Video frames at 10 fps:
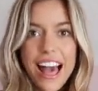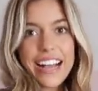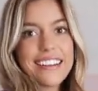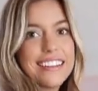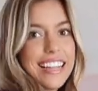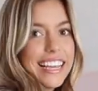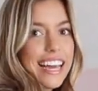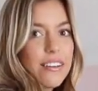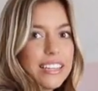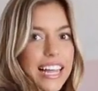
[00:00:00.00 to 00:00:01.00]
I kind of like
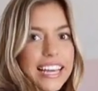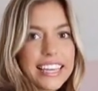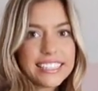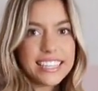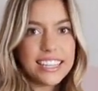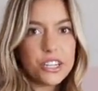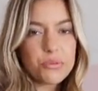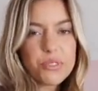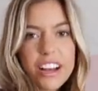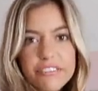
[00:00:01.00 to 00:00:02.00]
how it, like, is a
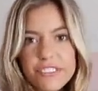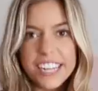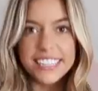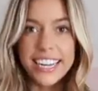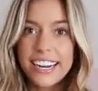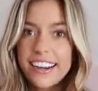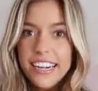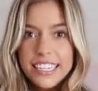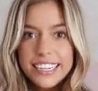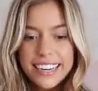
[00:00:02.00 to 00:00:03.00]
little rough right
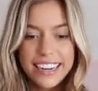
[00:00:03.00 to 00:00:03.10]
there.